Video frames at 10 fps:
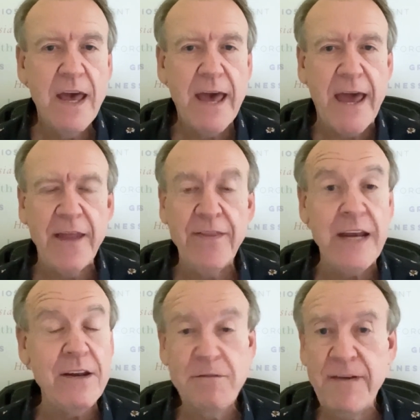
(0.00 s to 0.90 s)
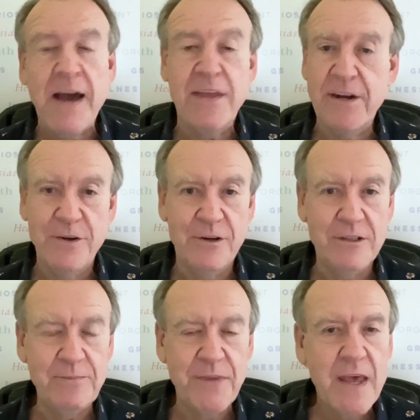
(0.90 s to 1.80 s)
And they didn't find that at
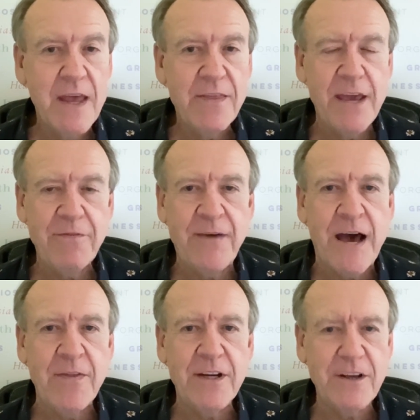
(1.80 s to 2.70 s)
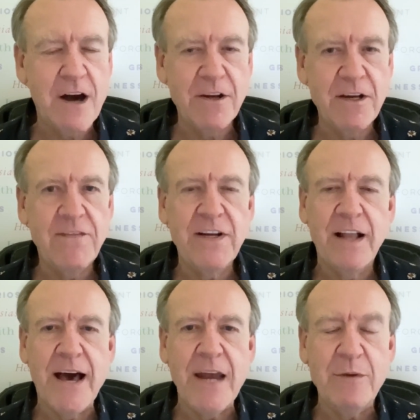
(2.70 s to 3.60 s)
all. They found that cognitive
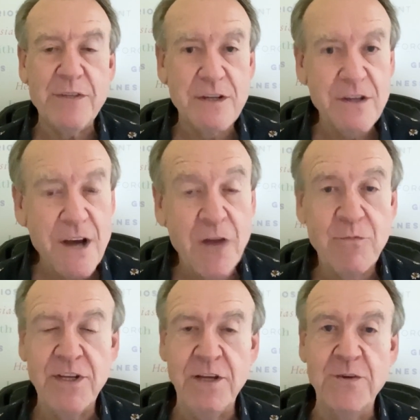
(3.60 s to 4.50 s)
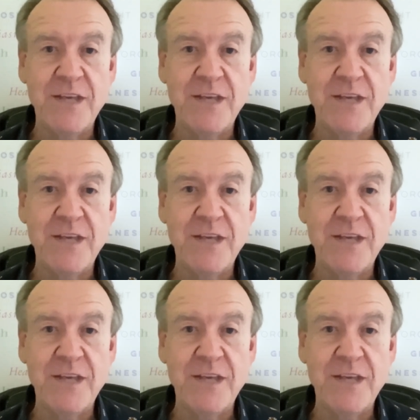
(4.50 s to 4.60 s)
decline was not reduced.